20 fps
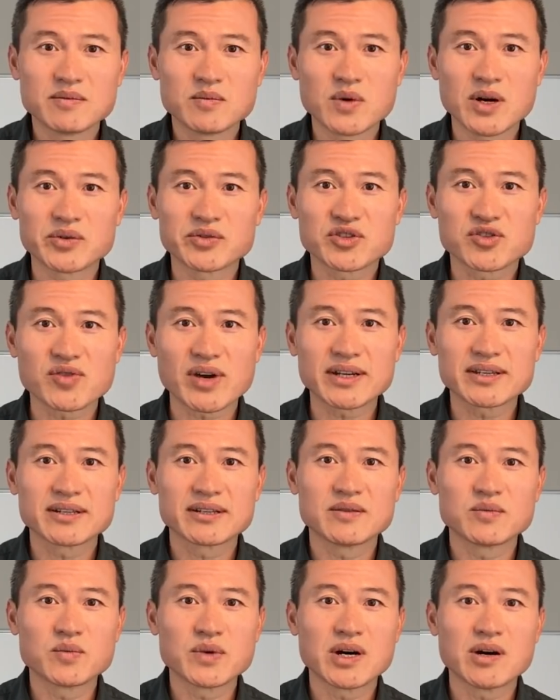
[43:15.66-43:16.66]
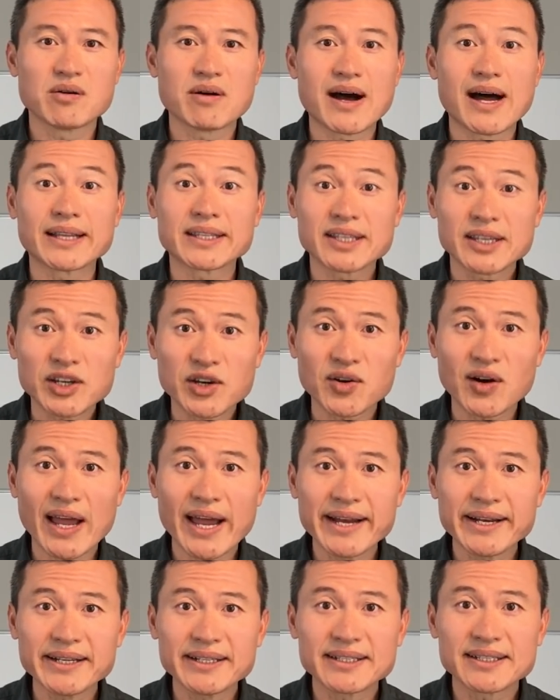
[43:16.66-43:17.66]
well structured and well
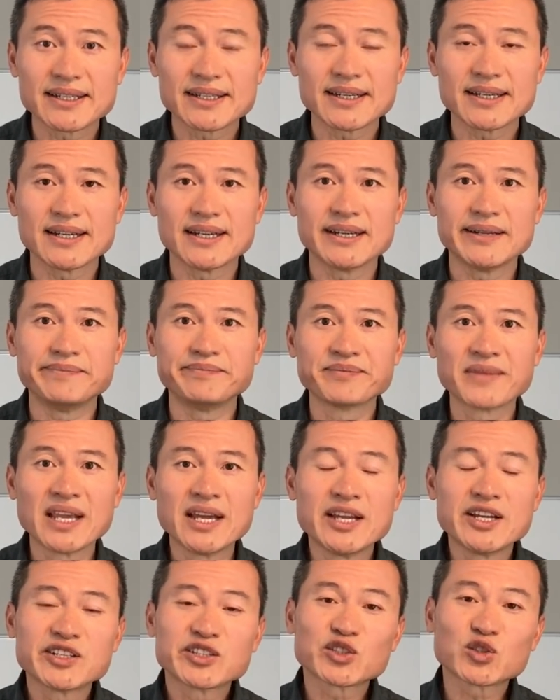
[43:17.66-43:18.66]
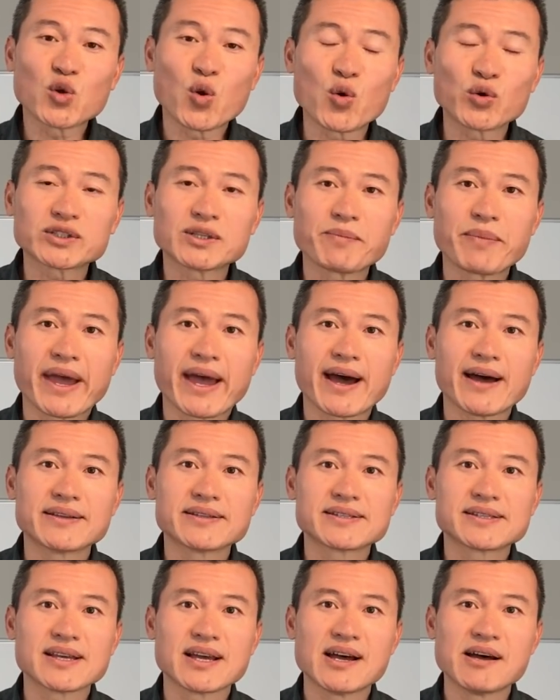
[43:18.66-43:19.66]
articulated. Talked
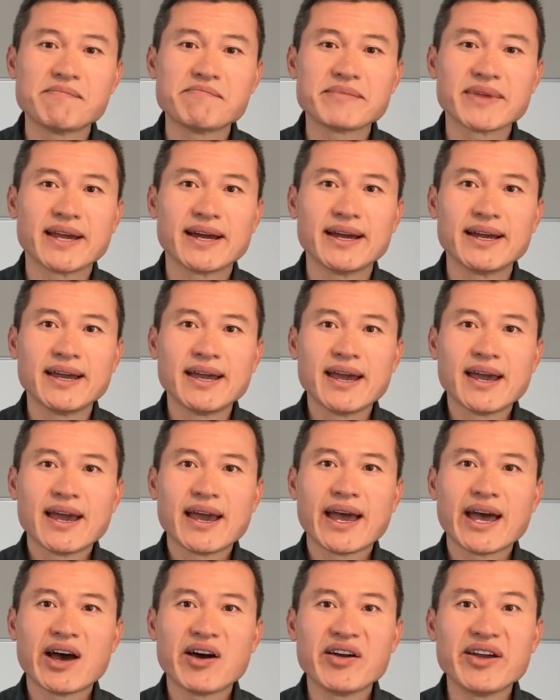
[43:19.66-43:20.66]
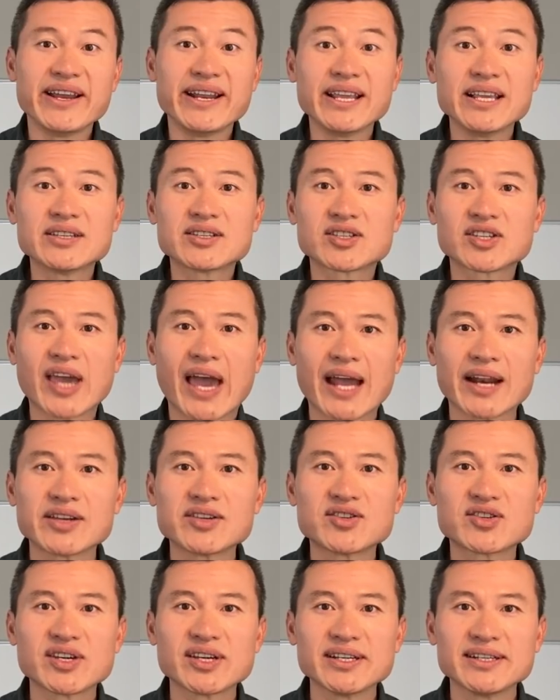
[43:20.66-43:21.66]
about how it is
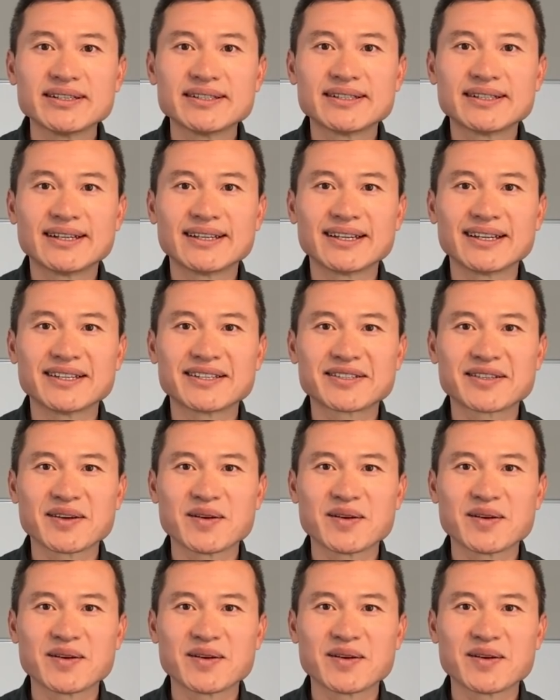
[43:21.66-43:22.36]
challenging, and it's